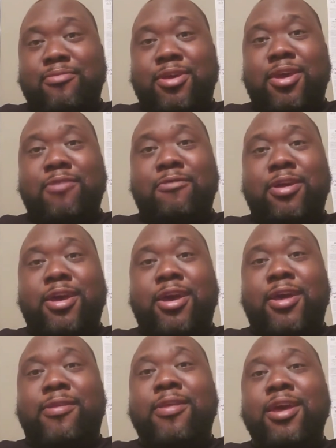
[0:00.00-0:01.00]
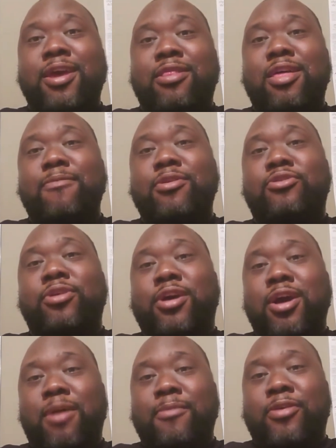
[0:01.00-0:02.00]
But anyway, guys, let me know in the
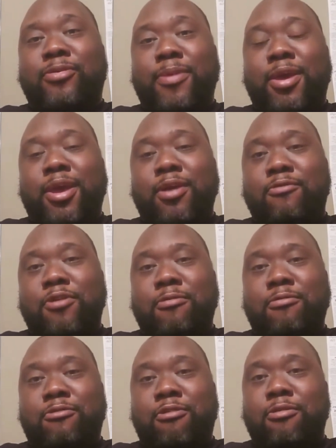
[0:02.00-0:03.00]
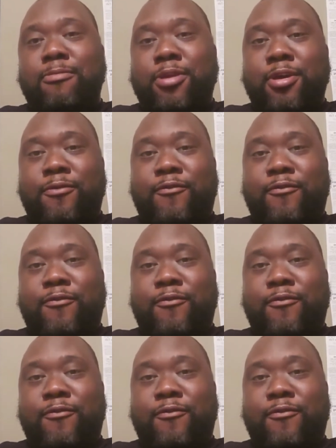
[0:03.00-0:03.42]
comments, man. Where would be your